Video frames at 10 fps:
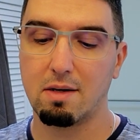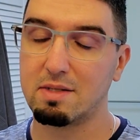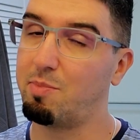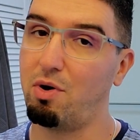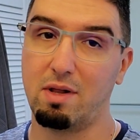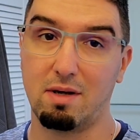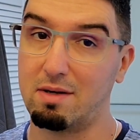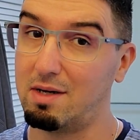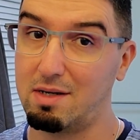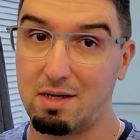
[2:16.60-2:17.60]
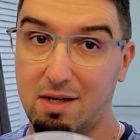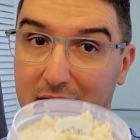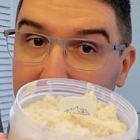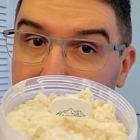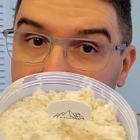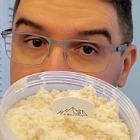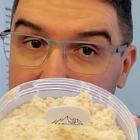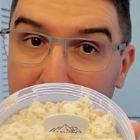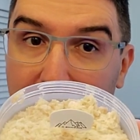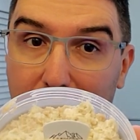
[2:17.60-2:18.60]
Spoiler alert, the
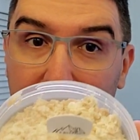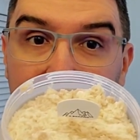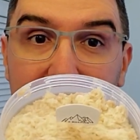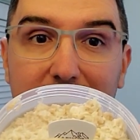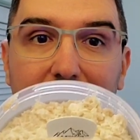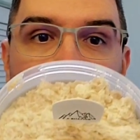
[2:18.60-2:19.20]
smell is